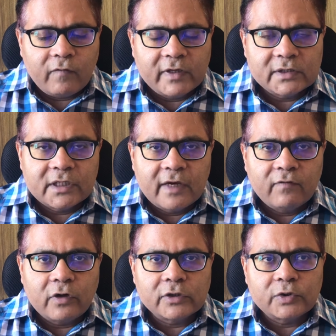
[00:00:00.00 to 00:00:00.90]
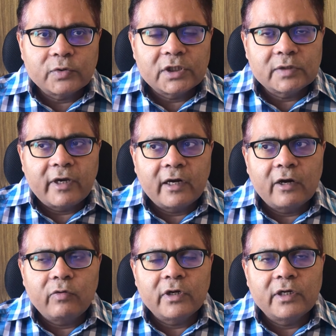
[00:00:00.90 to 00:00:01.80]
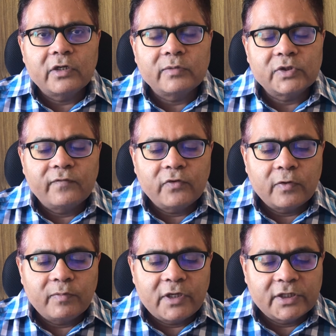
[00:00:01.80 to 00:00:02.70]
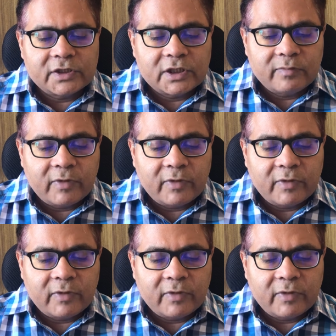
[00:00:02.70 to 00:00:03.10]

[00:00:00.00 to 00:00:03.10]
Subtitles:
once they have gone through this background in terms of your PhD,